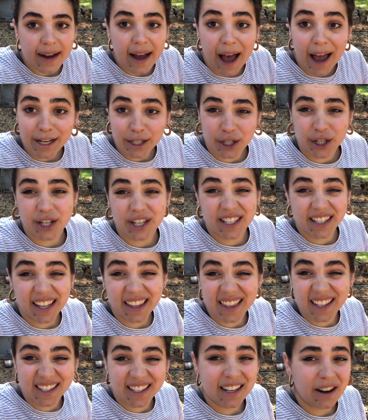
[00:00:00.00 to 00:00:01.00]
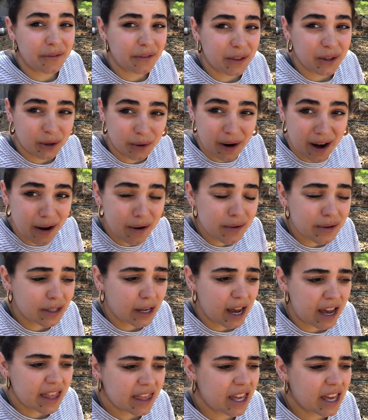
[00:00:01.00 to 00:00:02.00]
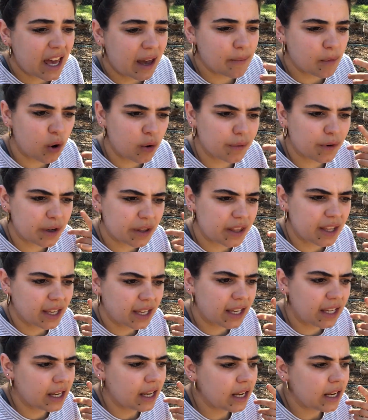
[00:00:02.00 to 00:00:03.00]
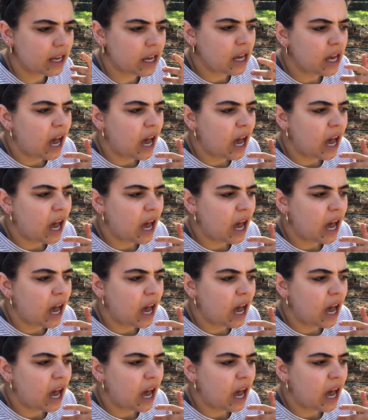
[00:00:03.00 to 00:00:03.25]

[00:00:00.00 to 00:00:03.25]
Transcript: I should just get this stuff in the ground. I think I'm overthinking it.